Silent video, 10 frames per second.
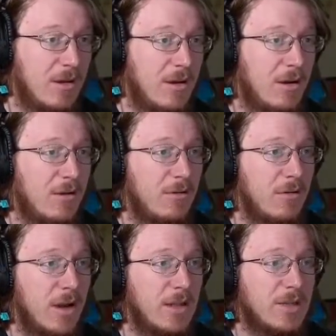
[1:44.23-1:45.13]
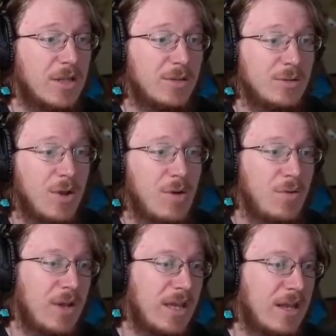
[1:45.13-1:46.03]
all right. So I don't know
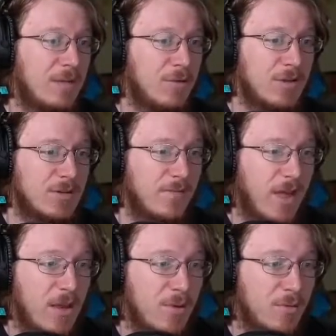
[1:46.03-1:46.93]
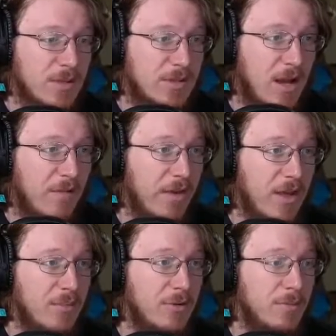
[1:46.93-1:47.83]
again what's valuable, what's not
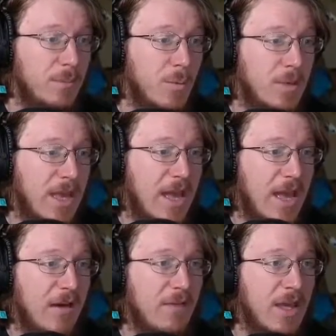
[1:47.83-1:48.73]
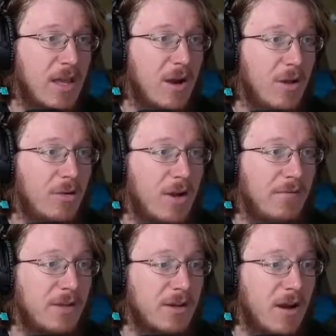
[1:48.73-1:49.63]
valuable, but we have a
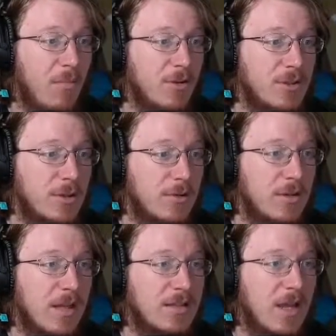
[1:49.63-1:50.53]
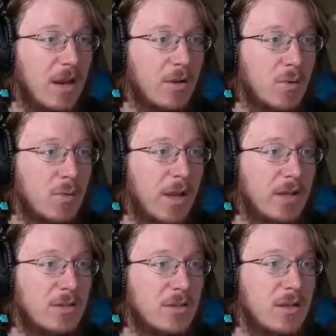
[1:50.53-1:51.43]
holographic Goblin token. That's kind of cool,
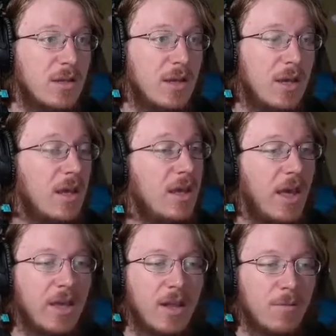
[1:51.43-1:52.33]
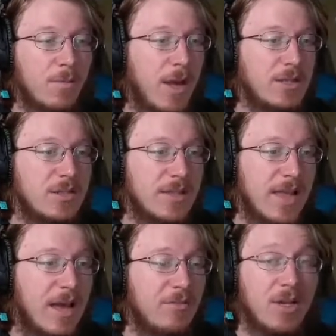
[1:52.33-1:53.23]
actually. Again, with Magic the
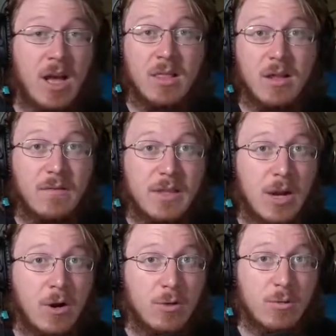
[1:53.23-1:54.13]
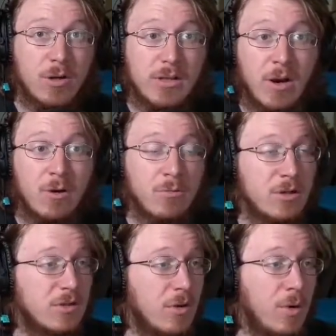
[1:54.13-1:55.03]
Gathering, I love the artwork. The artwork
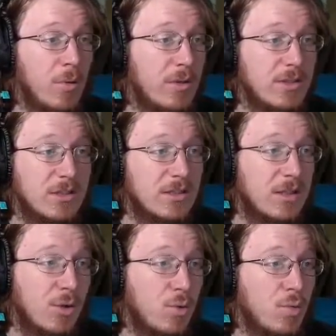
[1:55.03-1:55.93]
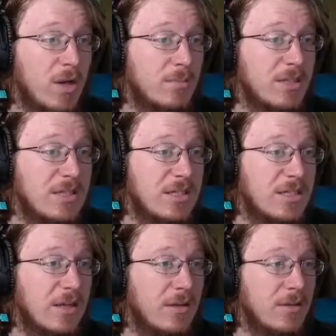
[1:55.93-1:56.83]
is always just incredibly
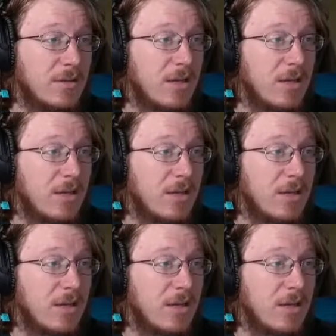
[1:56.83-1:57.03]
detailed.